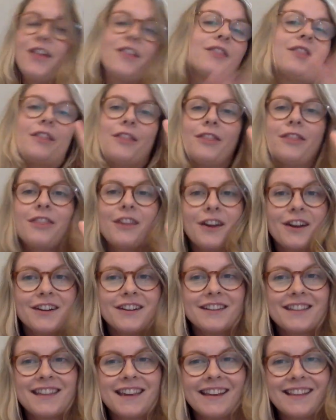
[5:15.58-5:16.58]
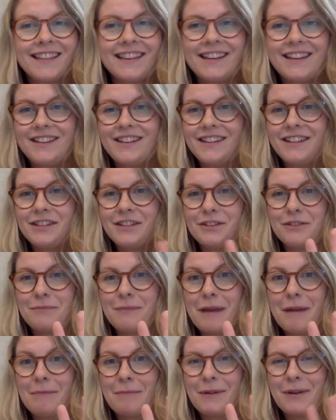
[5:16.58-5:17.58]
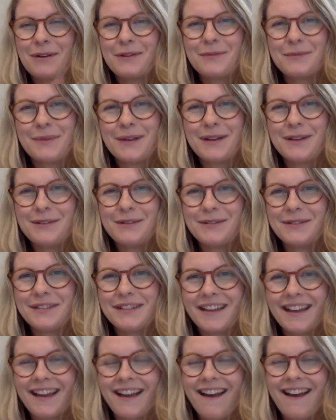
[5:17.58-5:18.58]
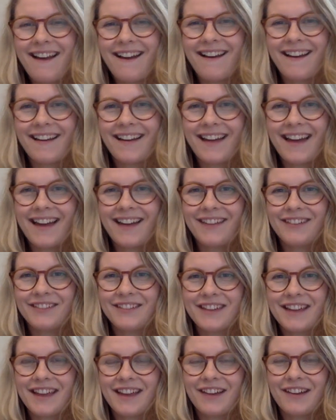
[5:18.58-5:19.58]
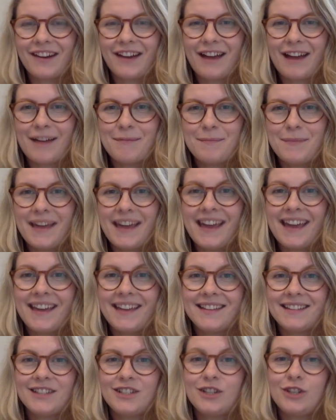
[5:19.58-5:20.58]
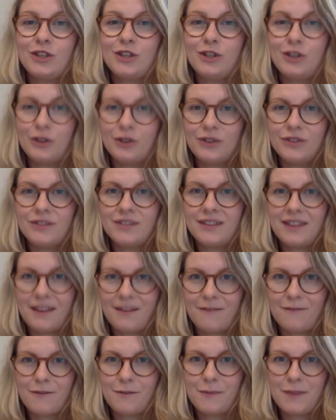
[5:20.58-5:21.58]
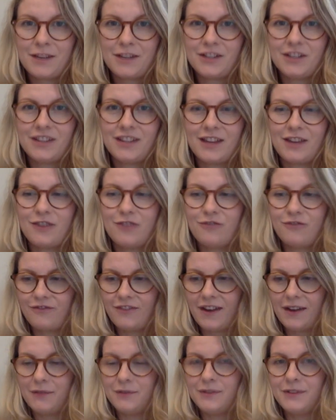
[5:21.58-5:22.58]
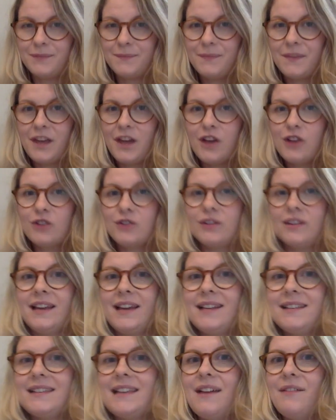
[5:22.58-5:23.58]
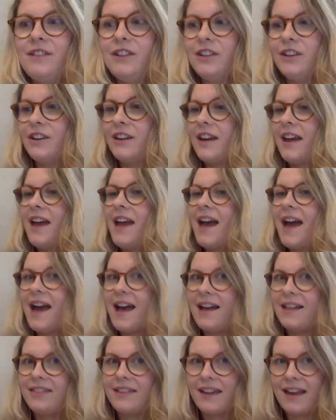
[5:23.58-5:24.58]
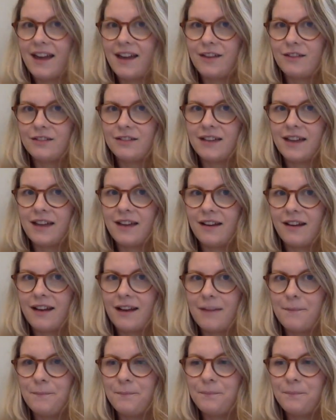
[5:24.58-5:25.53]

The third thing that you need to remember when using a Carroll diagram is to use the information that you found. So let's have a look at the Carroll diagram.